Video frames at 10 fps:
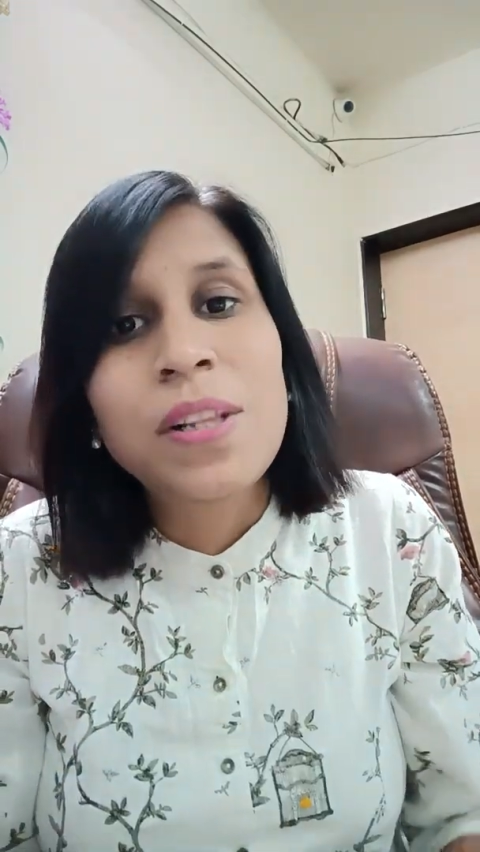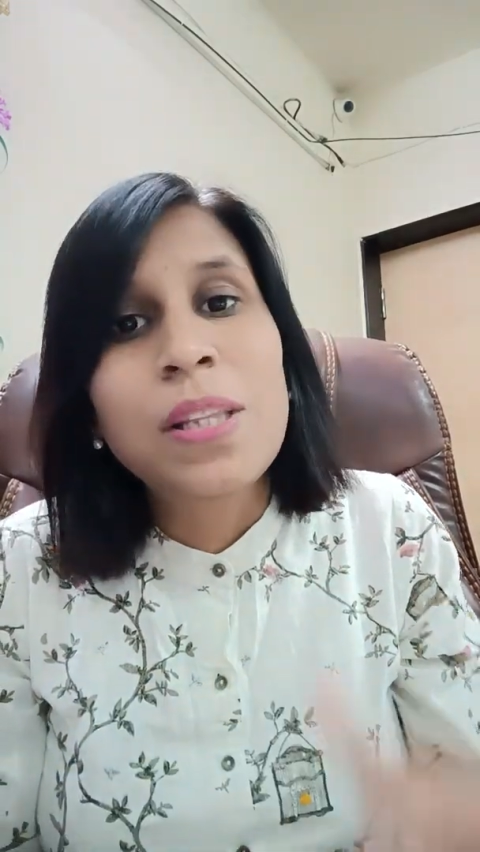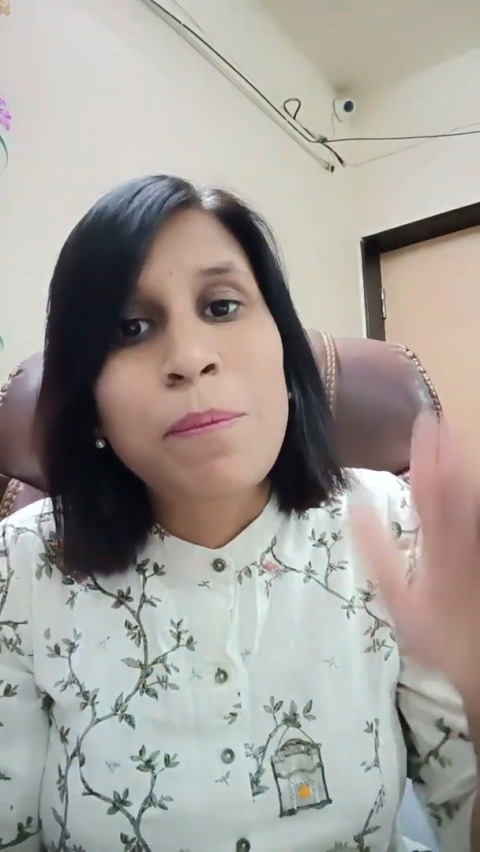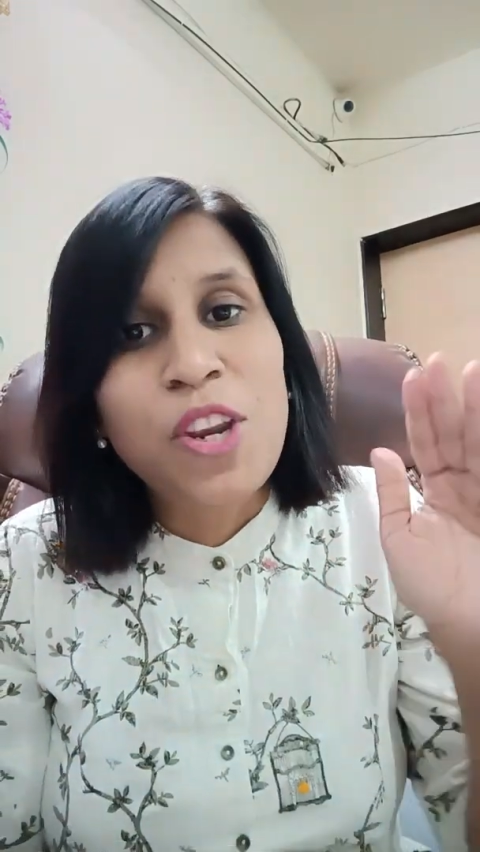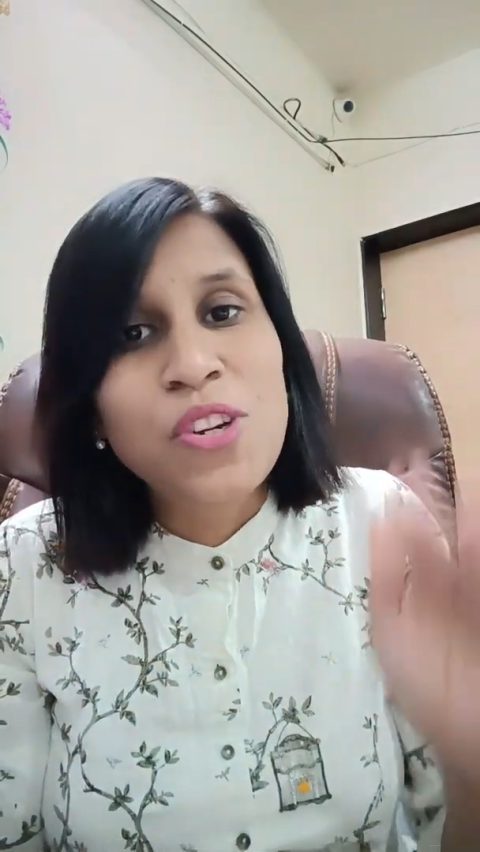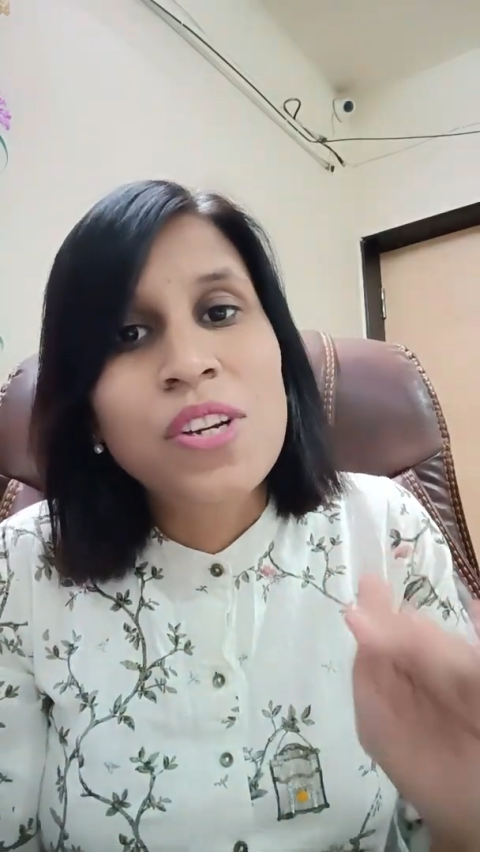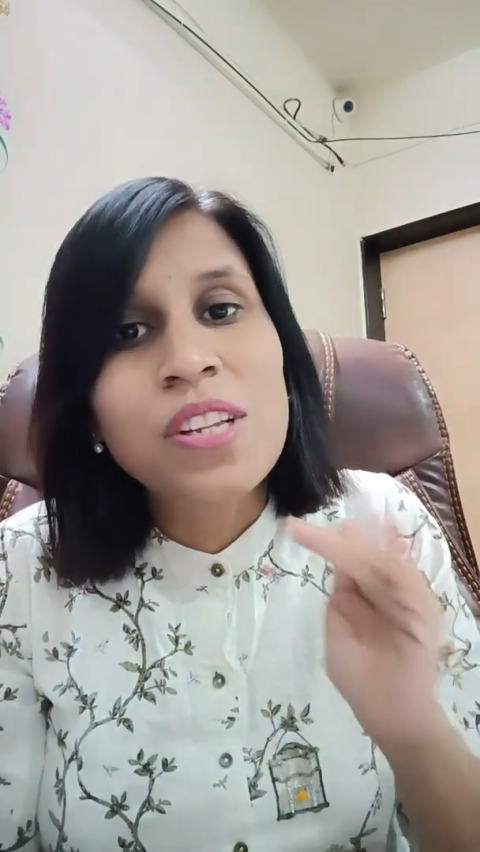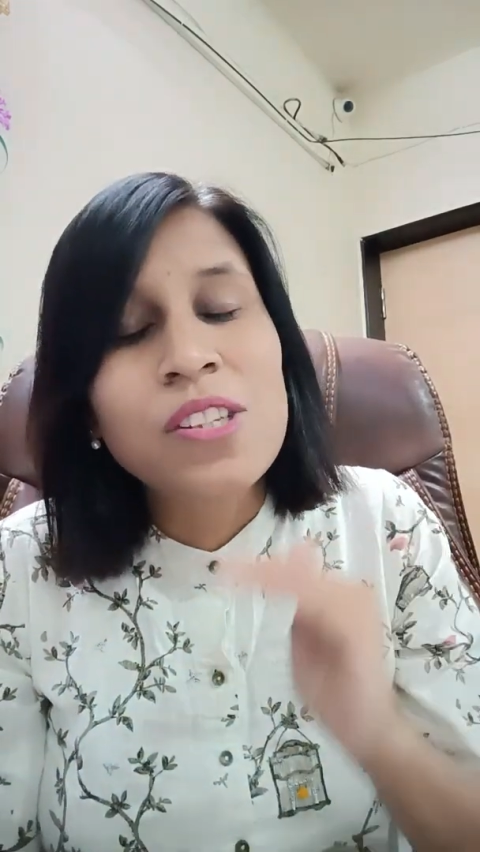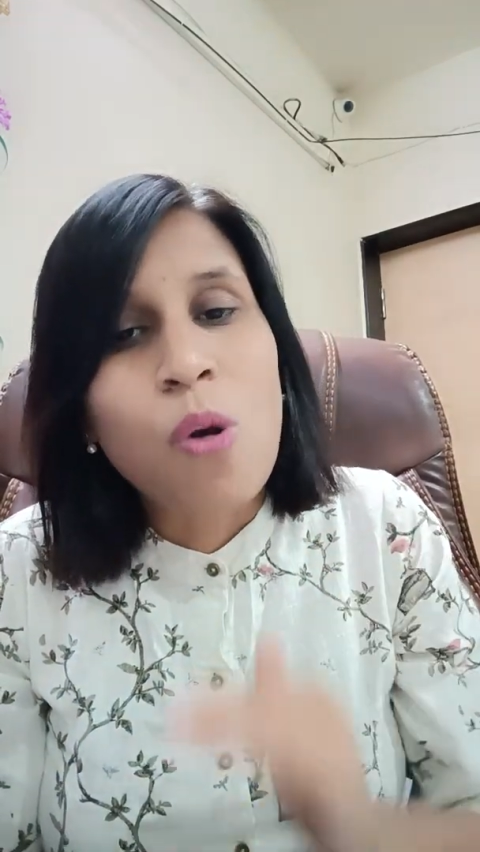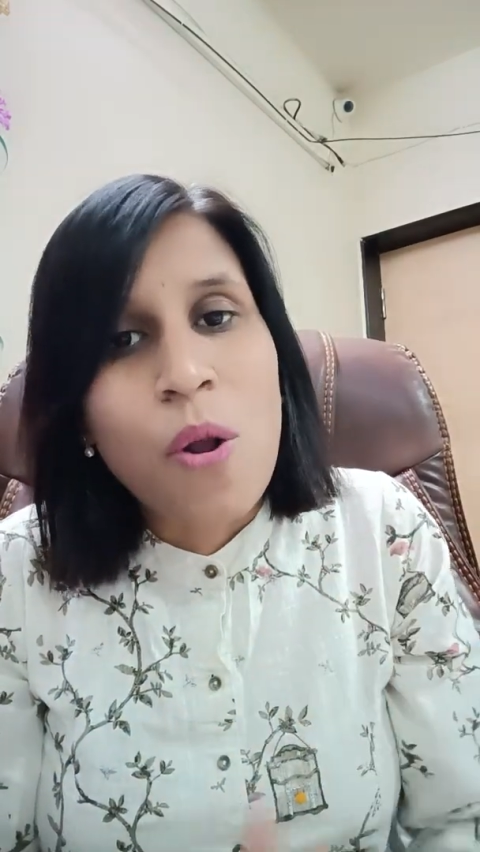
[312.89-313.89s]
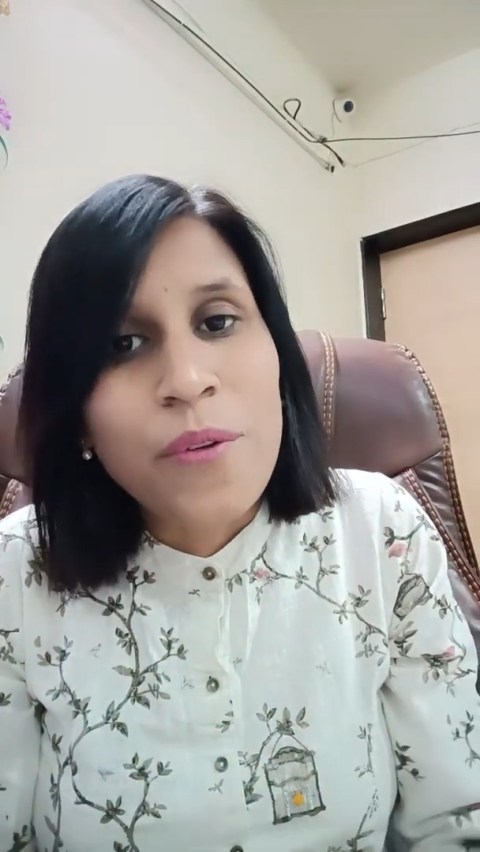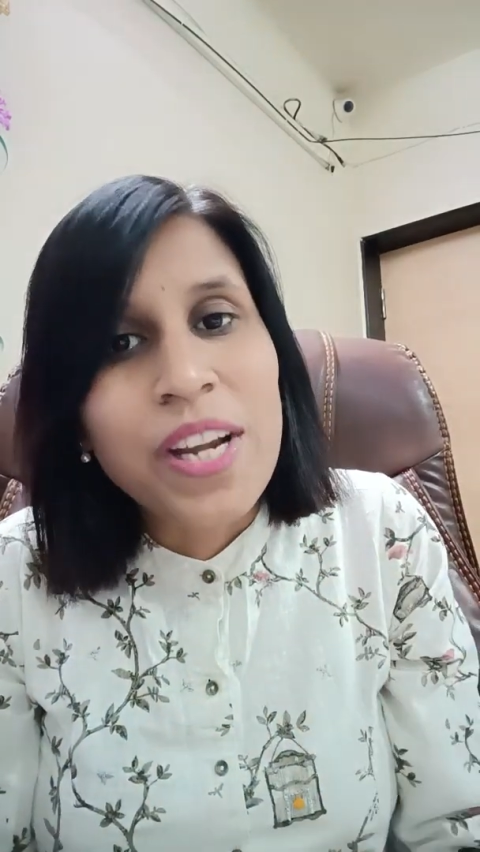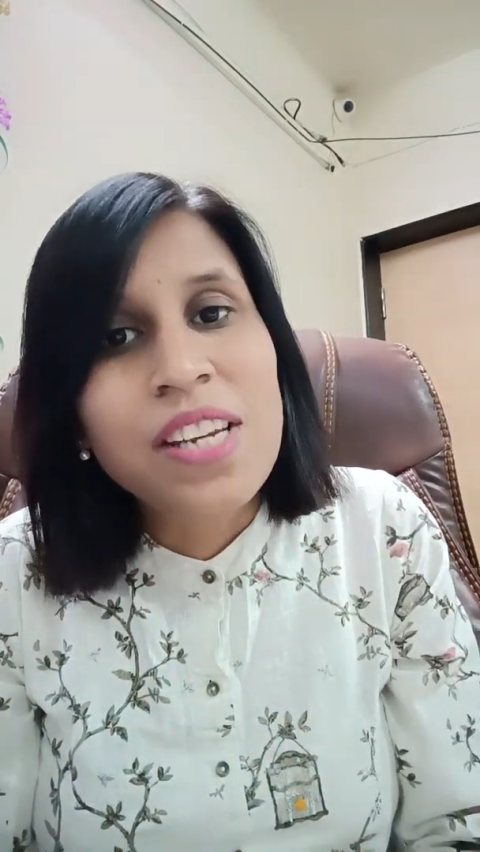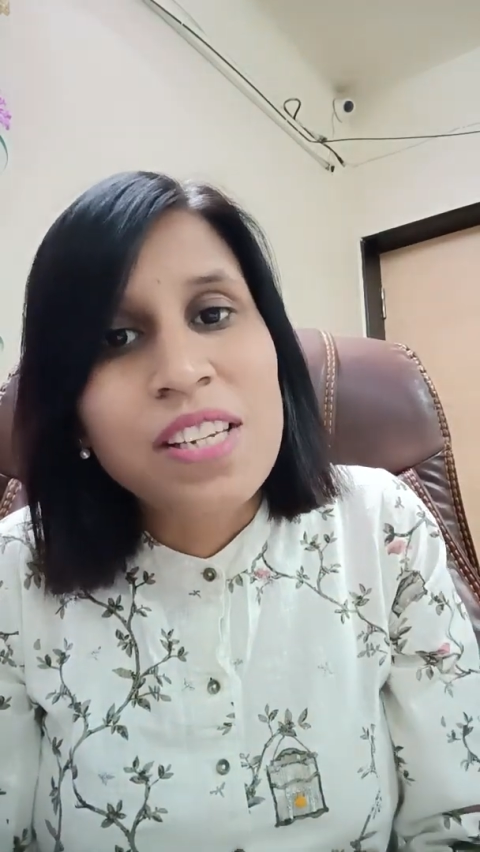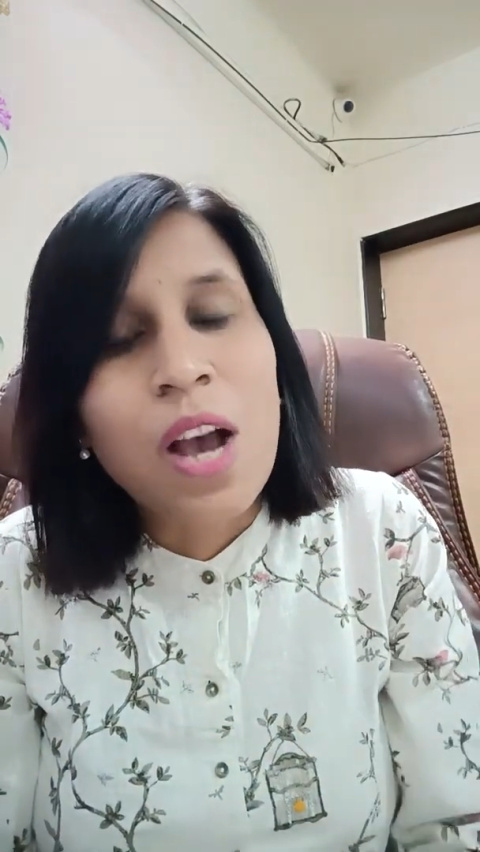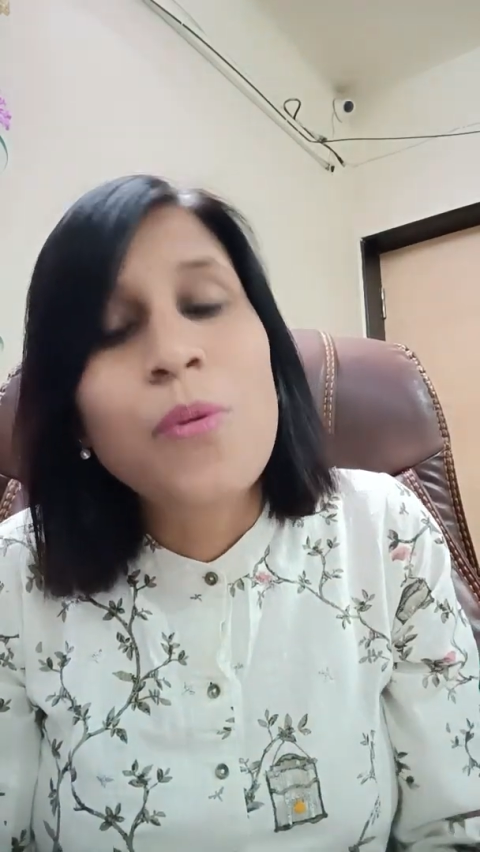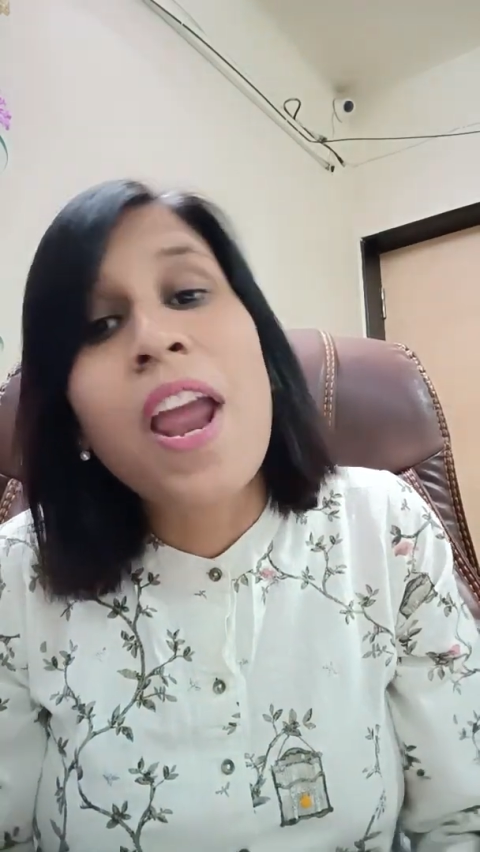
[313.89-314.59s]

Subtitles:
the patient is already down,